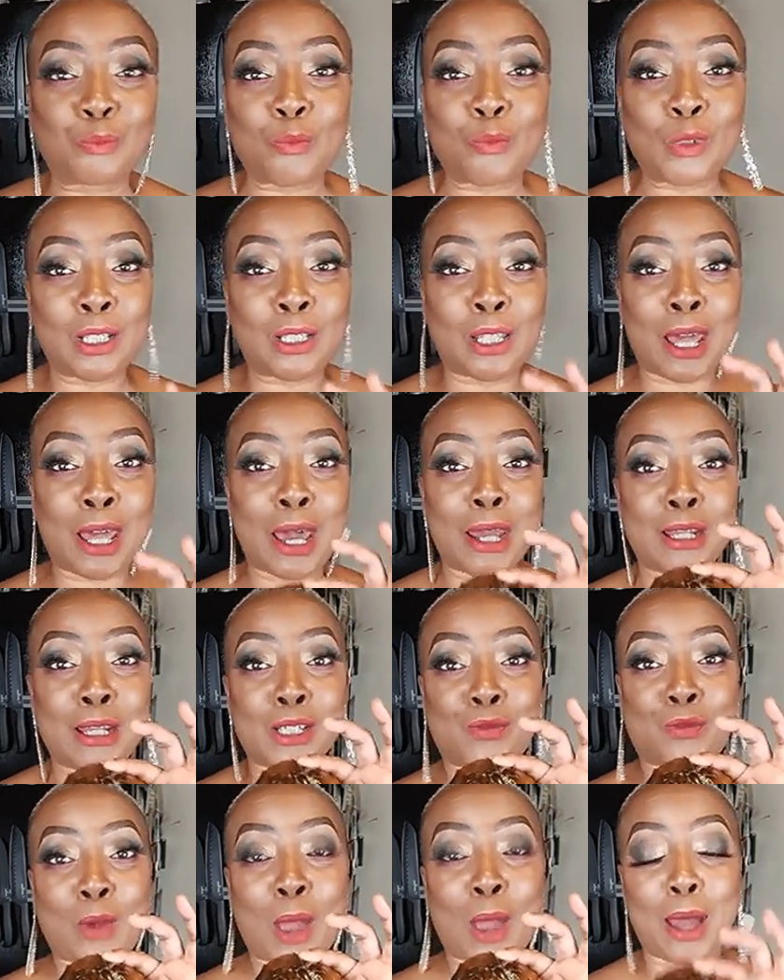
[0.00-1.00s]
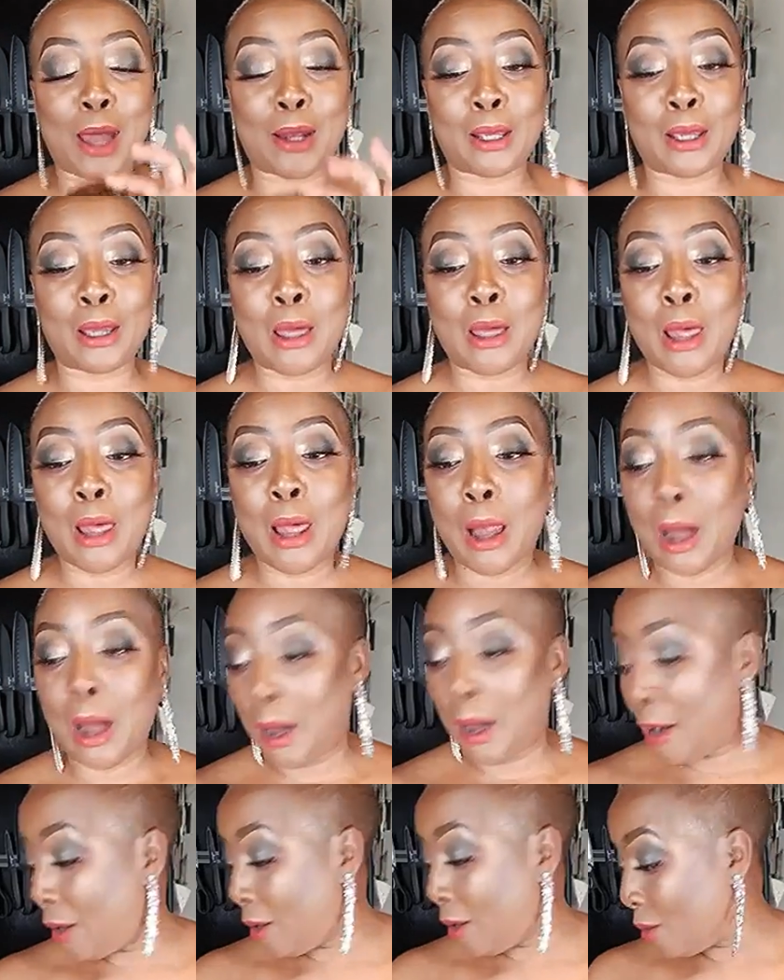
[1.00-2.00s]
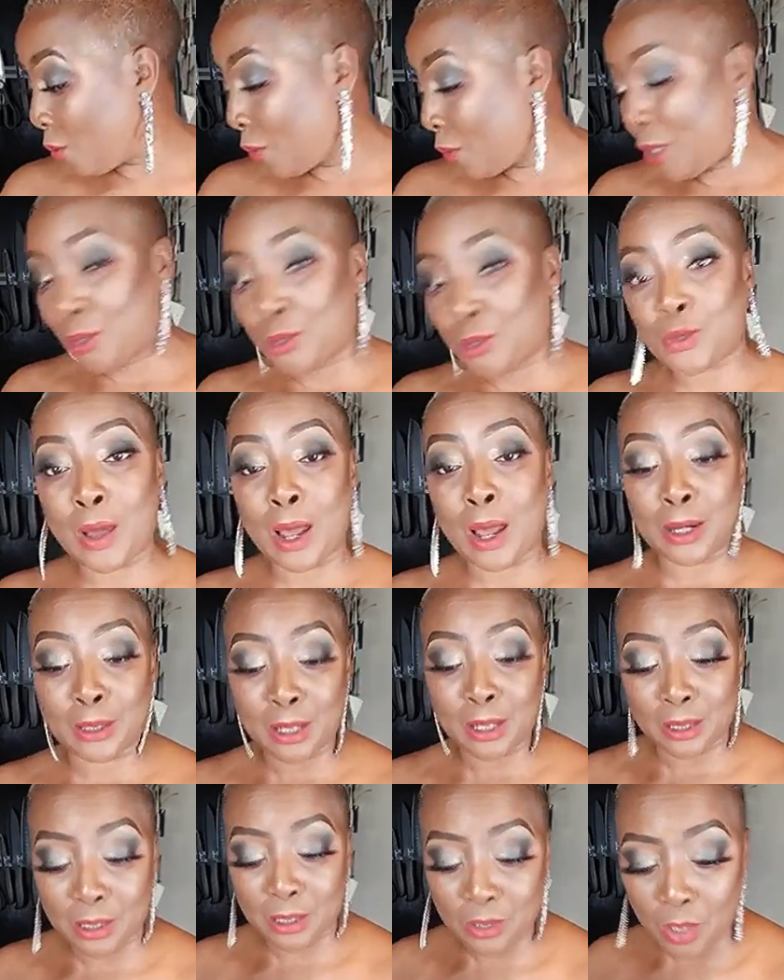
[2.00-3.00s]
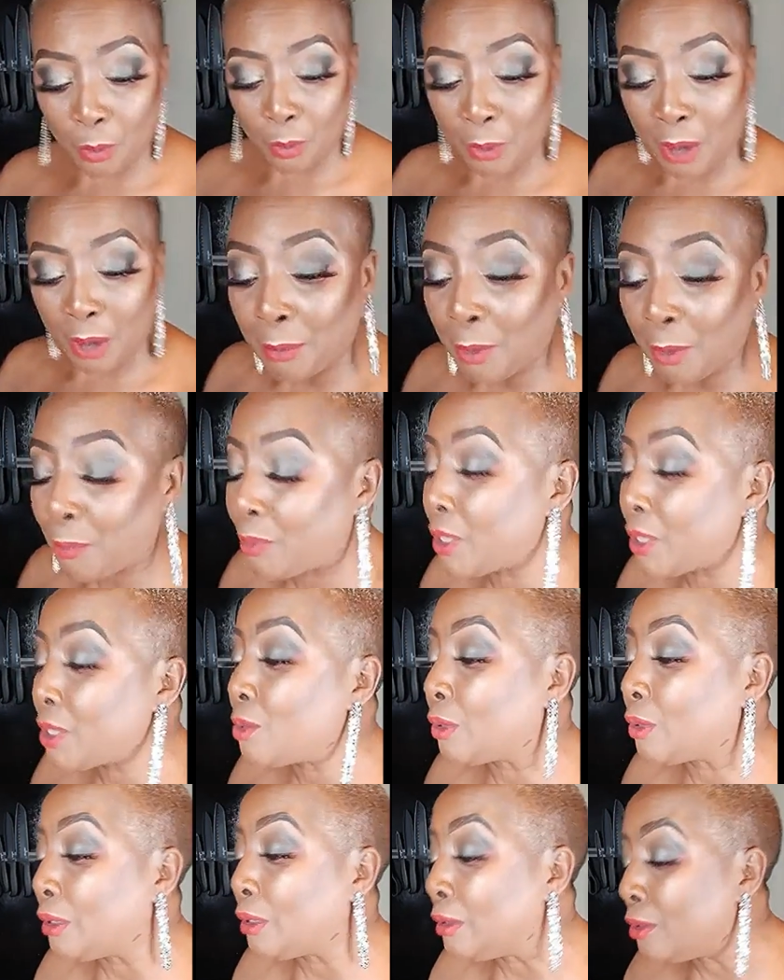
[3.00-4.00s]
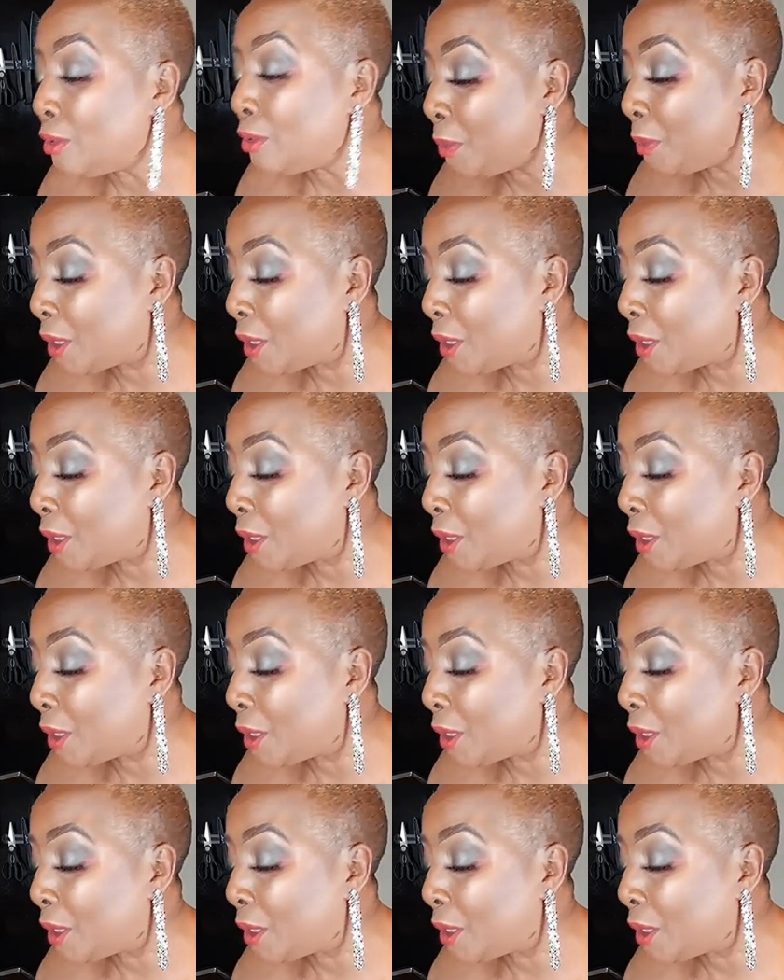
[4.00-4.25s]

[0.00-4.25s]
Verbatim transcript: Glad it's Friday. Um, we're gonna try and cut this open. I'm gonna bring you a little bit